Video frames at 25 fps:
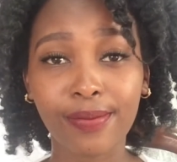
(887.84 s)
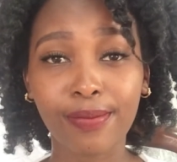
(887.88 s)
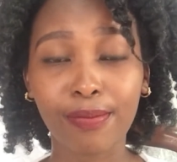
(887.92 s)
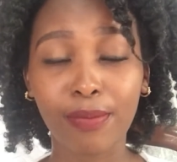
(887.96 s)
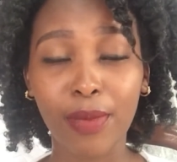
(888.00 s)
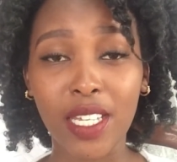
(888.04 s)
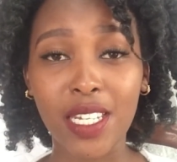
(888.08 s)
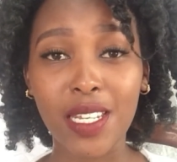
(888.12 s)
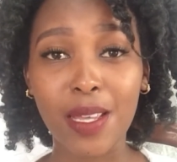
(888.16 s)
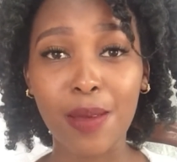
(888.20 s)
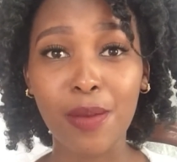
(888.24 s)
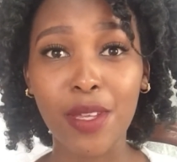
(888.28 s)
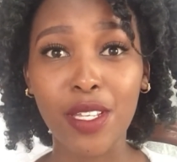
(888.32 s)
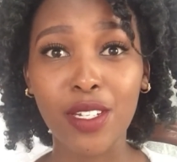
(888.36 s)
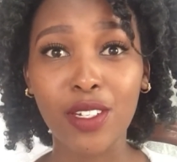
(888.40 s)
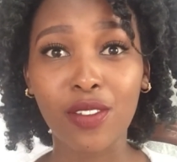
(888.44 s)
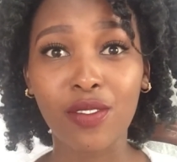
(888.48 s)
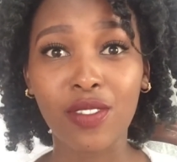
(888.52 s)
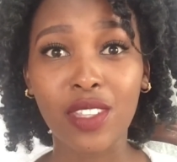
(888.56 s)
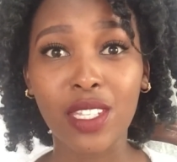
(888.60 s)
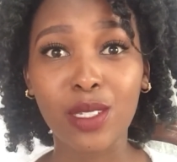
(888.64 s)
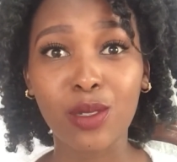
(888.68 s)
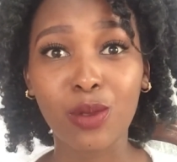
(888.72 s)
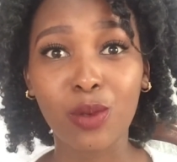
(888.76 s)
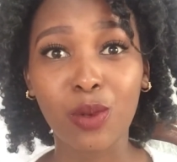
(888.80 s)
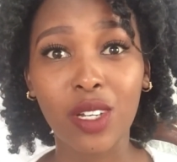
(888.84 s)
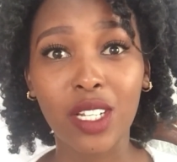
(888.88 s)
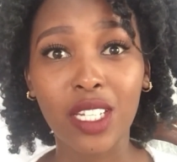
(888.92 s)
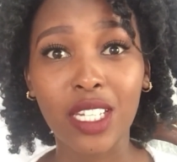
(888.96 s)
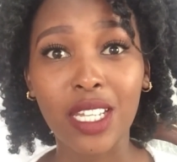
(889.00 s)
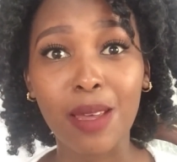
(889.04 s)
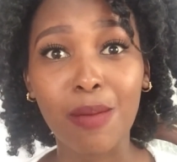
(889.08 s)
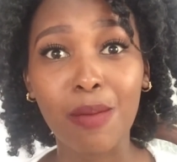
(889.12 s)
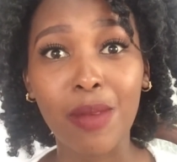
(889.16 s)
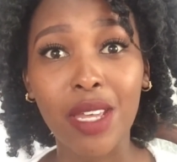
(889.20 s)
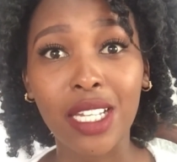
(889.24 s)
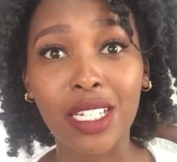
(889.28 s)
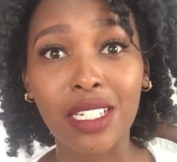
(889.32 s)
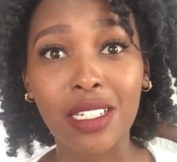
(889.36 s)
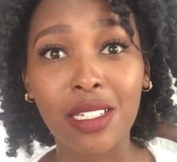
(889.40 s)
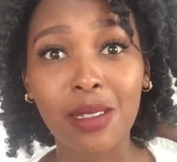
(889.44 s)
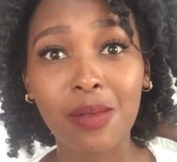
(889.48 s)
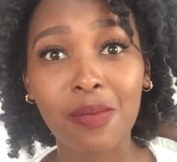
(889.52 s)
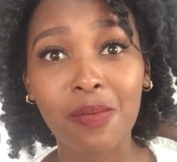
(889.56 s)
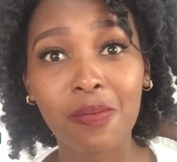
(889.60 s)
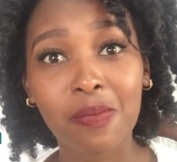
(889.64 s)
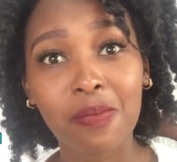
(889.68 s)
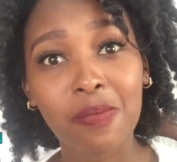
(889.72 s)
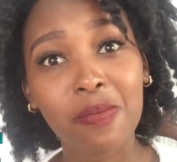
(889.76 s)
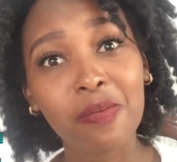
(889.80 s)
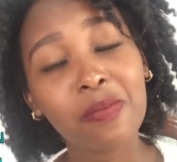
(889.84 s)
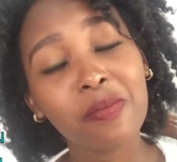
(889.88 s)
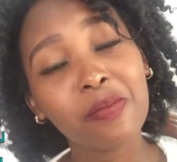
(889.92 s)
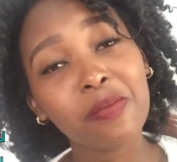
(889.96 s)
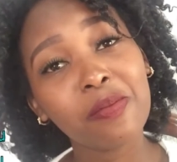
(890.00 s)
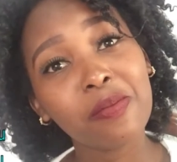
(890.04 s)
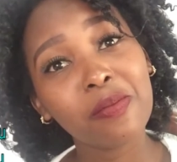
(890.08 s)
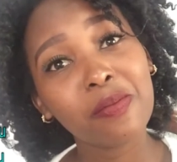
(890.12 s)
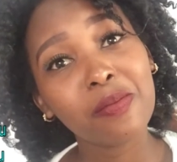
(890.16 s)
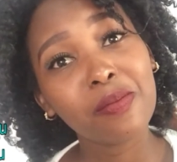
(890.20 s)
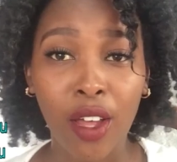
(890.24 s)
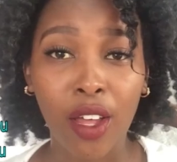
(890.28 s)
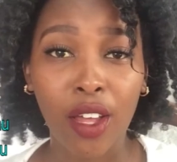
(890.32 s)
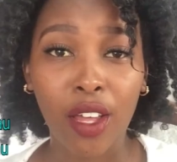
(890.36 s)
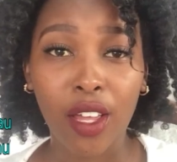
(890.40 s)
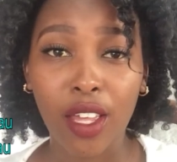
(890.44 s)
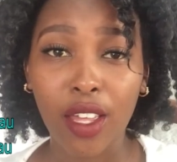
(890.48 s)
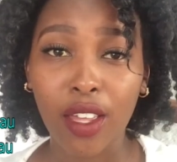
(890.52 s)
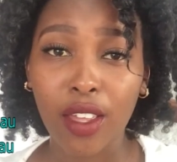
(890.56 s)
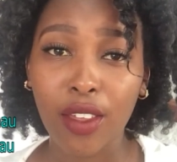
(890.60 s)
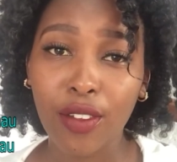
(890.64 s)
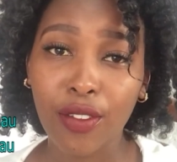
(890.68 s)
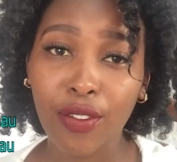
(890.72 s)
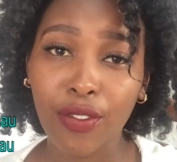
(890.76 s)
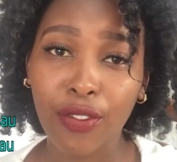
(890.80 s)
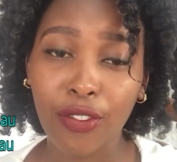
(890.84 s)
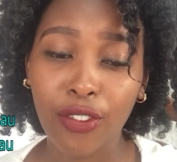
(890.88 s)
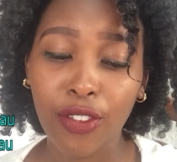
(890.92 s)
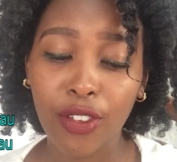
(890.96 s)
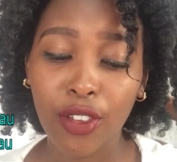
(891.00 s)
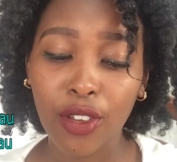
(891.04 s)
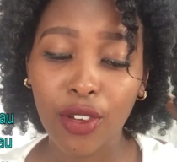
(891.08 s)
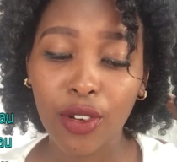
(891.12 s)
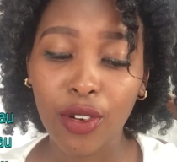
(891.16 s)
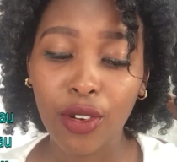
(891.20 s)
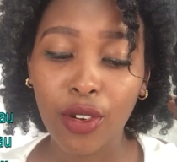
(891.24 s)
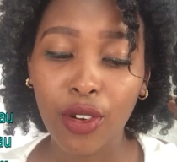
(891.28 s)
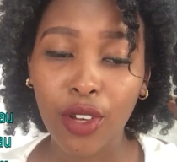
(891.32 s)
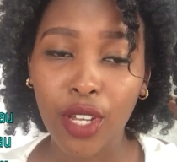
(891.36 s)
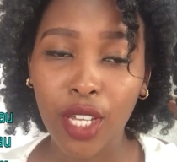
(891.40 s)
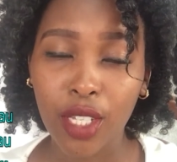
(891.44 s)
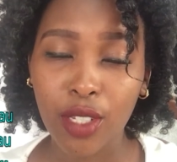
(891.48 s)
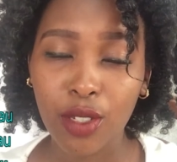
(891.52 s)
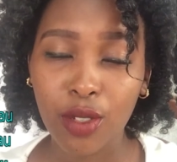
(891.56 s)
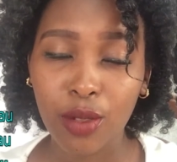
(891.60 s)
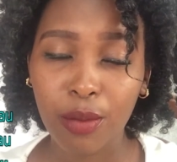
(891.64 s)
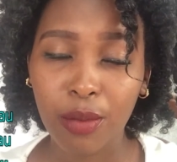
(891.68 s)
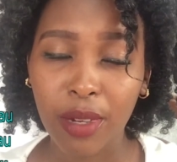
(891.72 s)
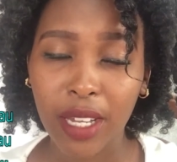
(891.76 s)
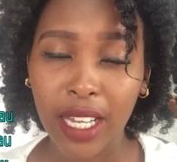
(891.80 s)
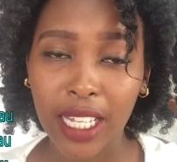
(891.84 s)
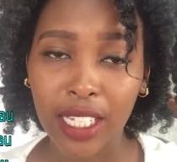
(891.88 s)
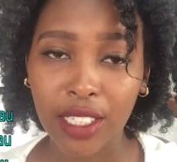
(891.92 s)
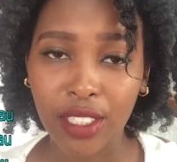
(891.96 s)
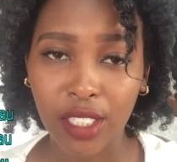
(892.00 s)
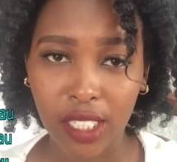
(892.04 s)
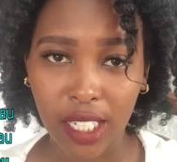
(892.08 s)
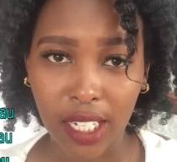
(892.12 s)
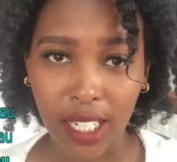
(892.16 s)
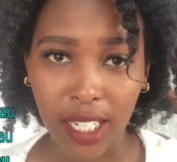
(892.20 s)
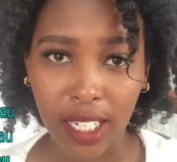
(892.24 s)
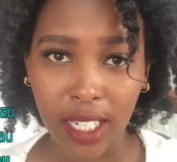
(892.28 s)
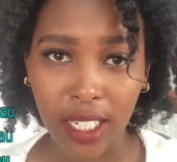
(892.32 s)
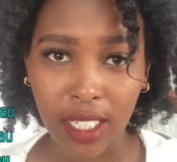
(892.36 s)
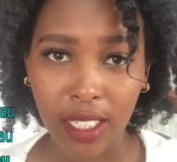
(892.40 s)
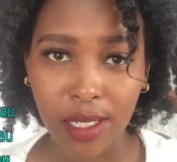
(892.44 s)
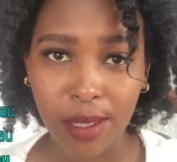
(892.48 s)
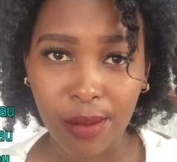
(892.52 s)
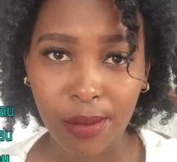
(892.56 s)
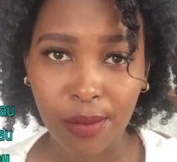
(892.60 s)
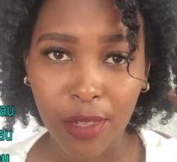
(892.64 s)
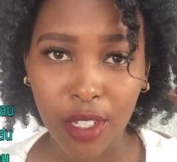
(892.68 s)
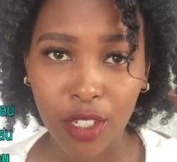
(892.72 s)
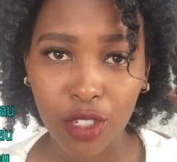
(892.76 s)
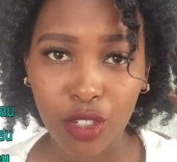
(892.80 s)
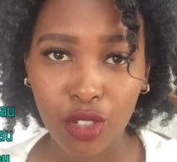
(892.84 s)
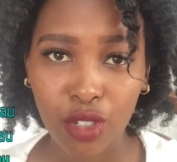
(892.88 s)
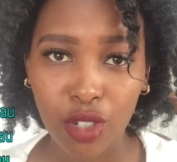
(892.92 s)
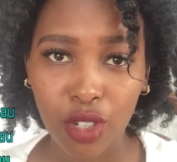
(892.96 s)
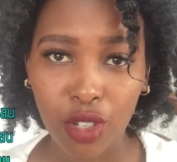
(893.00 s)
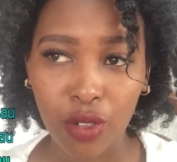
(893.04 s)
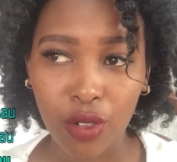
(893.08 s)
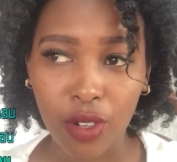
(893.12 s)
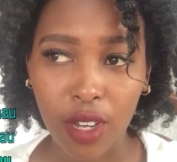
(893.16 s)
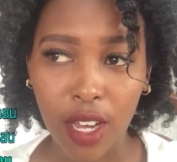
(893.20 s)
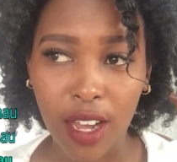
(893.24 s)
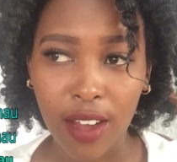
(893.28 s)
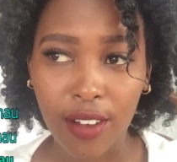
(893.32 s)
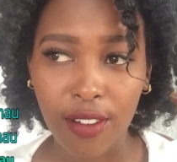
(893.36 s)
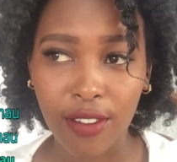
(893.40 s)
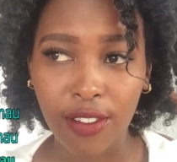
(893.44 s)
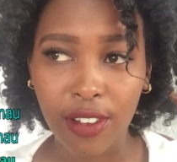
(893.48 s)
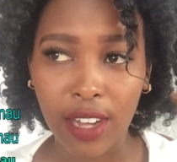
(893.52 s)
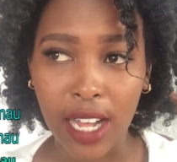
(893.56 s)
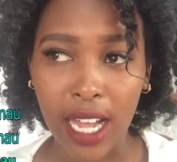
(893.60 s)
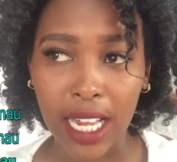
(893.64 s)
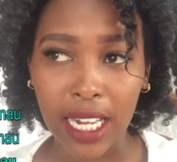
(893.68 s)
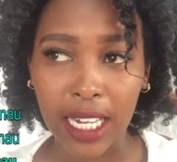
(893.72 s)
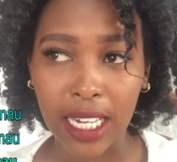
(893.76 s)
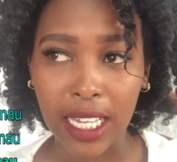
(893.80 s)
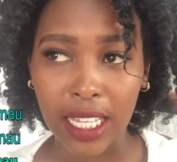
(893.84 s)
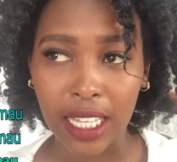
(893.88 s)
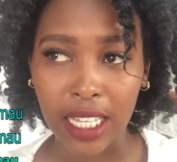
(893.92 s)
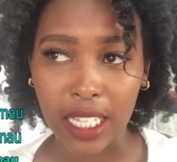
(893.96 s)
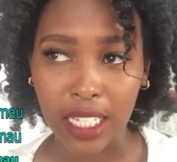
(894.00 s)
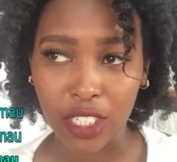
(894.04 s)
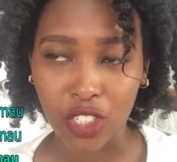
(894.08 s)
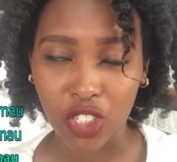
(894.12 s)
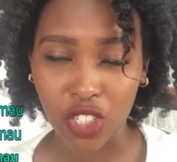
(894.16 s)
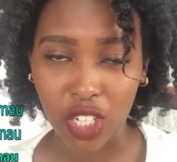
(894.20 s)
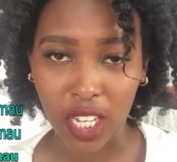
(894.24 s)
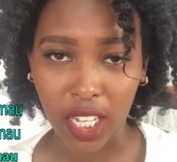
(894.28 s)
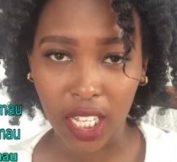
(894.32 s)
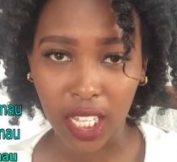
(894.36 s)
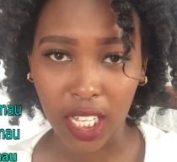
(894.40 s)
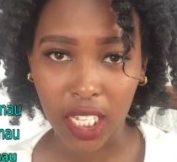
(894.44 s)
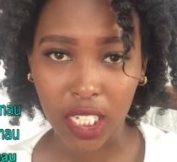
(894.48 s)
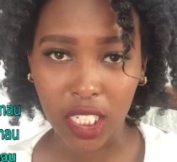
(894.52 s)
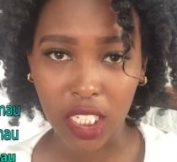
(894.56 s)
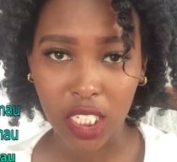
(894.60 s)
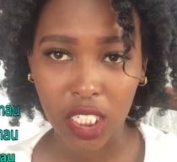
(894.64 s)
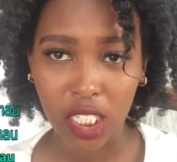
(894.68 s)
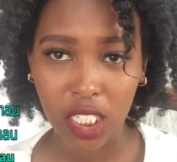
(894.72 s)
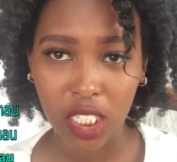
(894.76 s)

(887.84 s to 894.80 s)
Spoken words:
betterment of this world, I meant. If you're going to buy jackets, make sure you have a leather jacket.